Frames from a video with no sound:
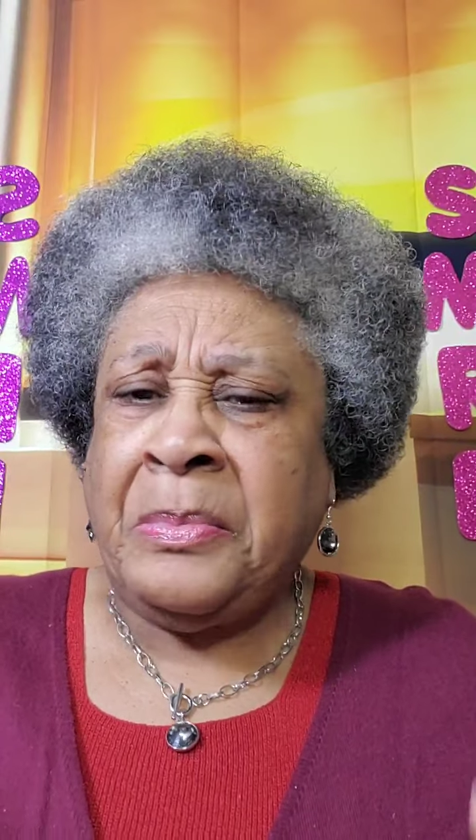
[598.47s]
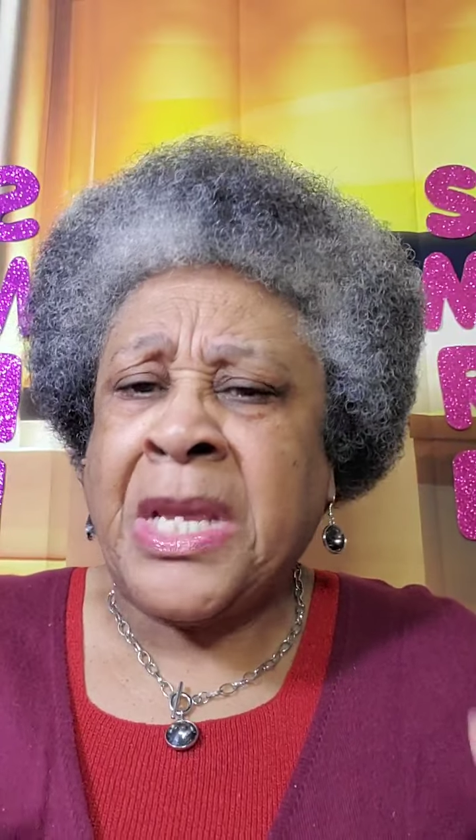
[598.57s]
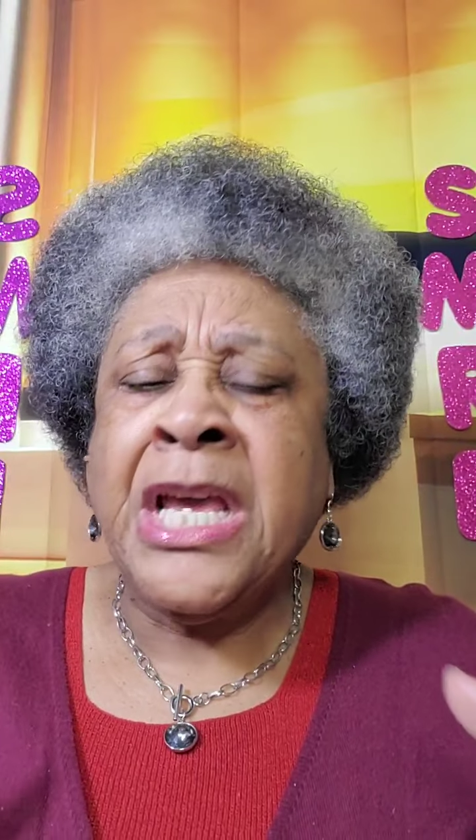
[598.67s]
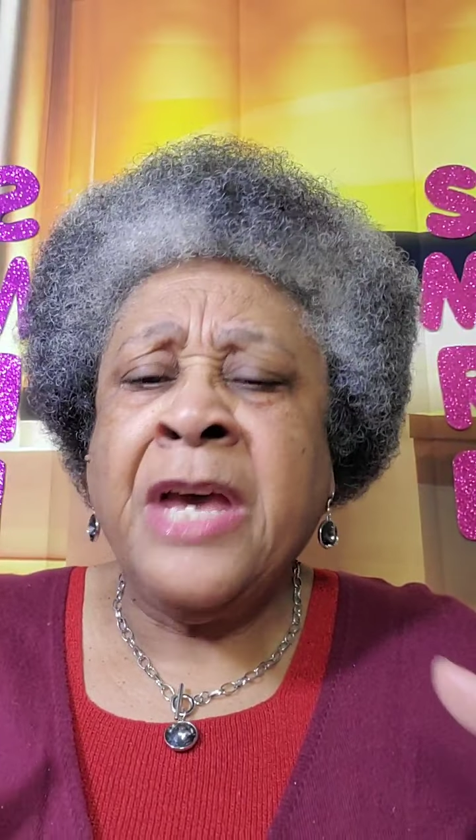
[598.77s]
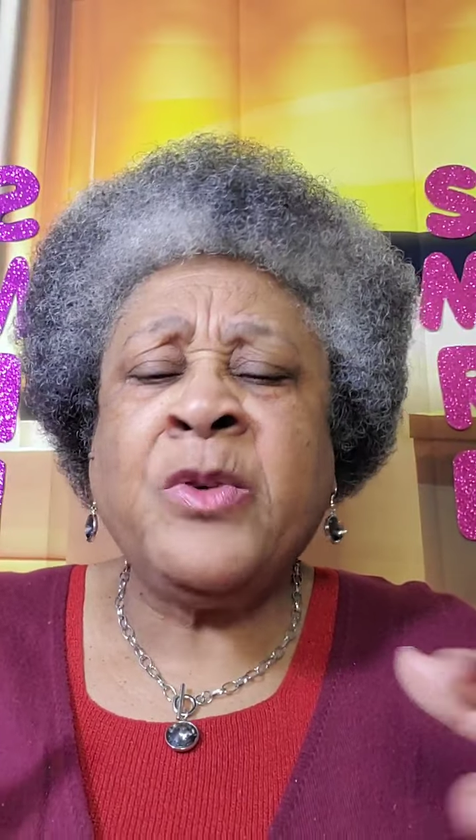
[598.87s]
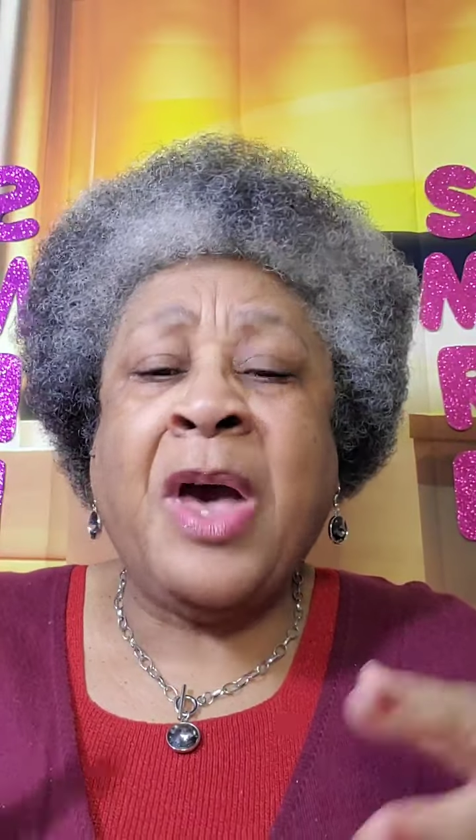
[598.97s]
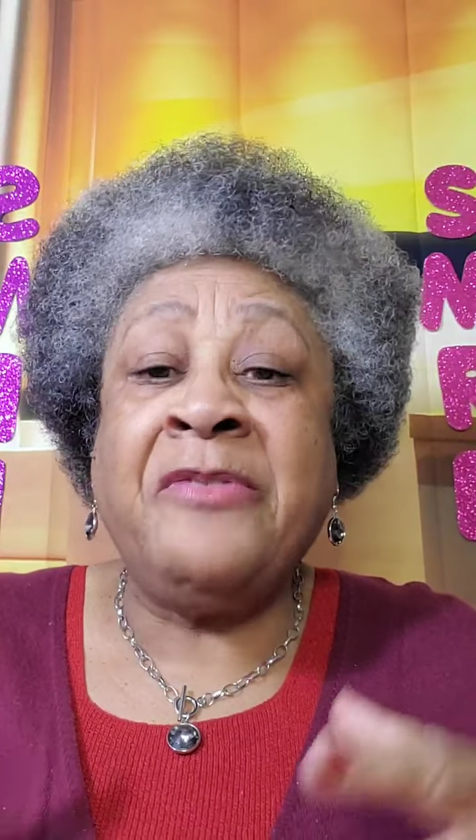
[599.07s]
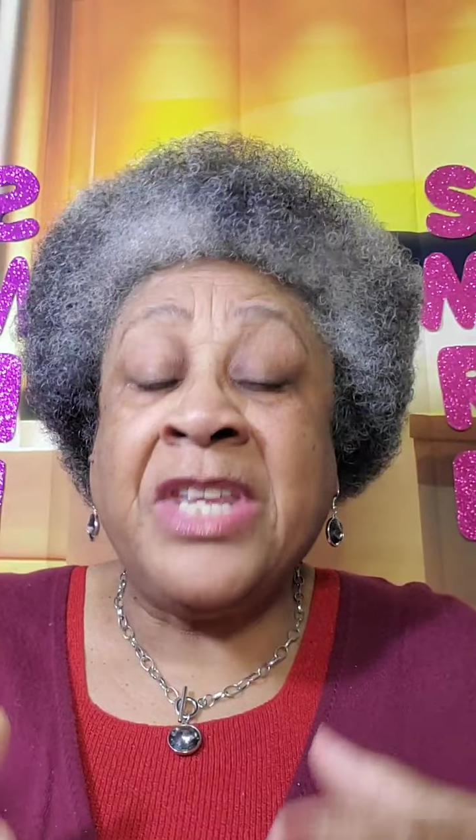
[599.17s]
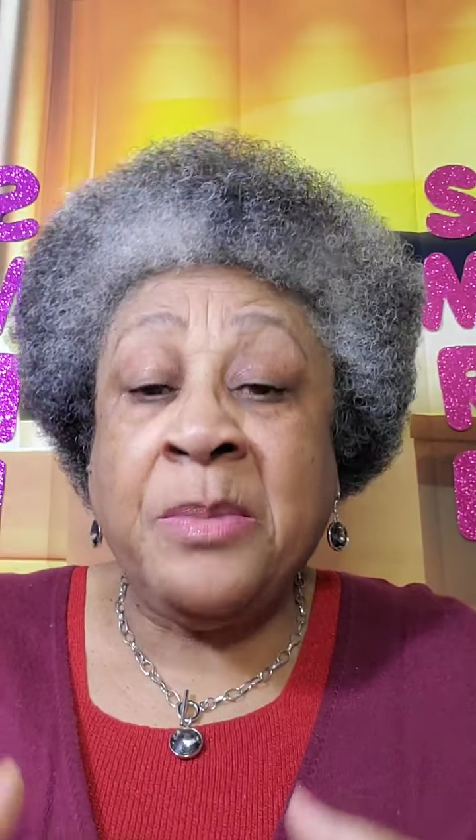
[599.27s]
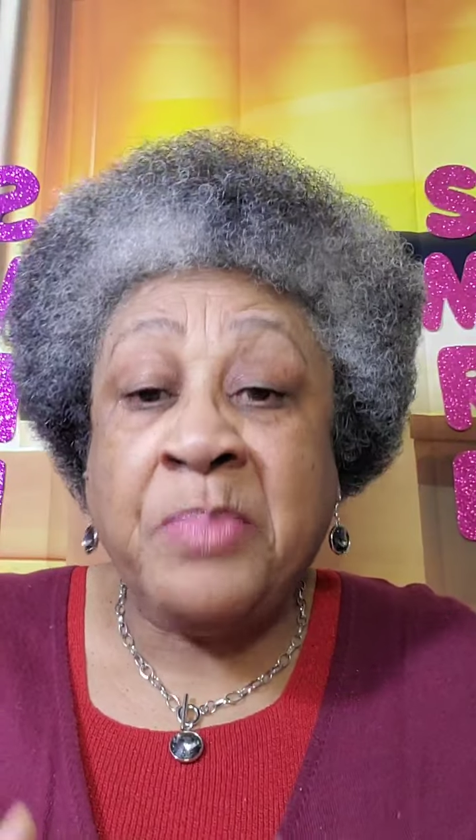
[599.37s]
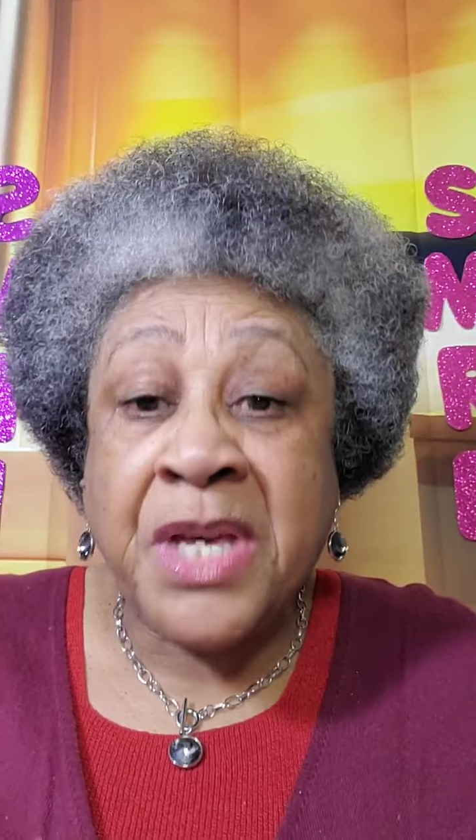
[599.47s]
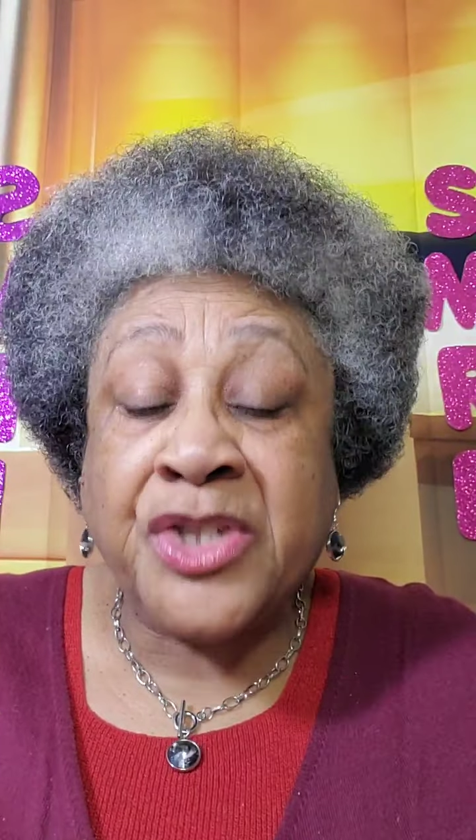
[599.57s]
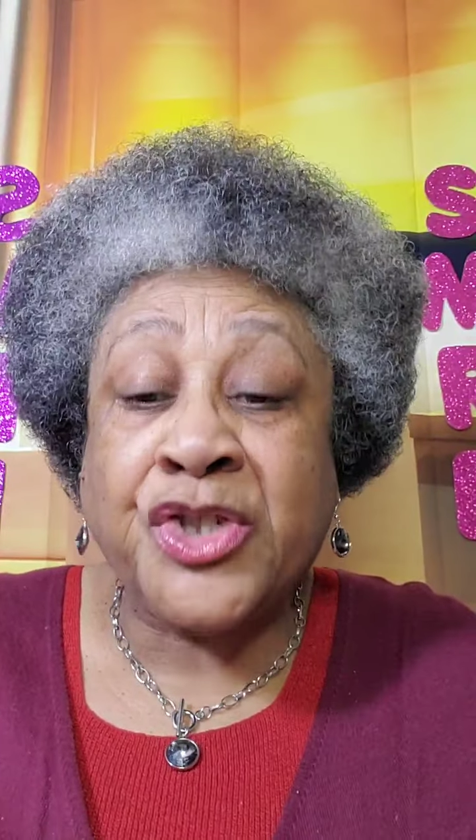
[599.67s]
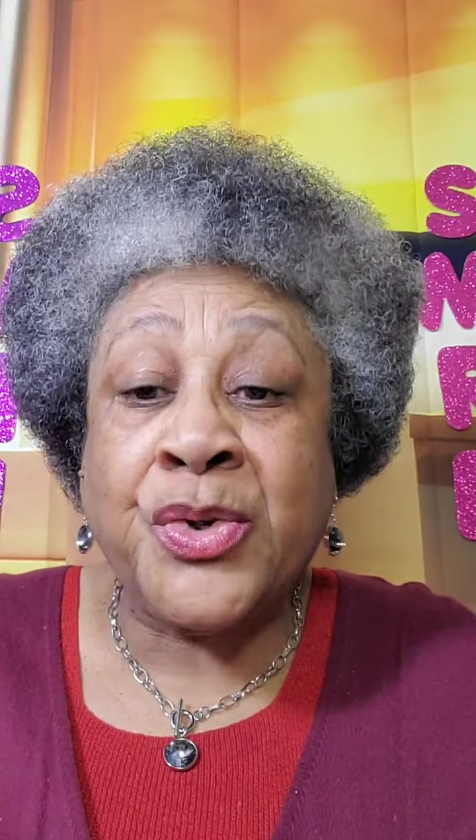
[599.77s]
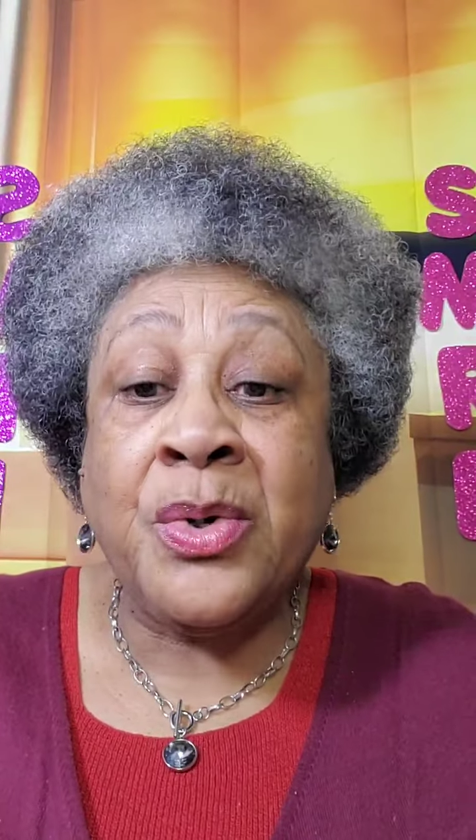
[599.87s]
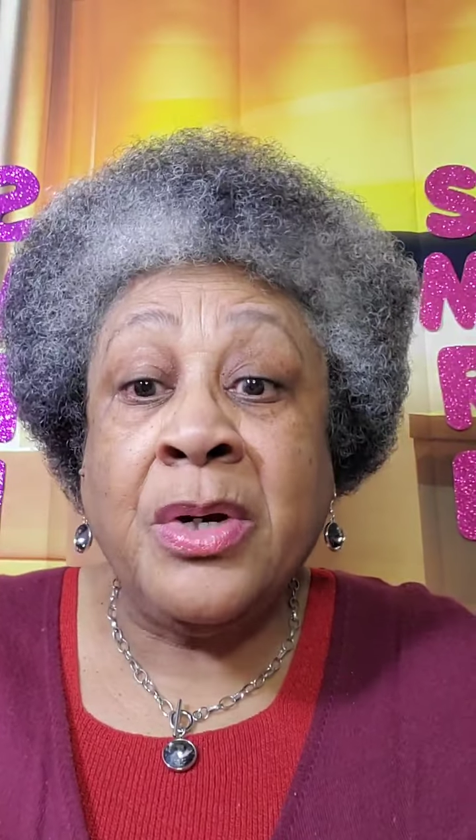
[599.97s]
If you have any picture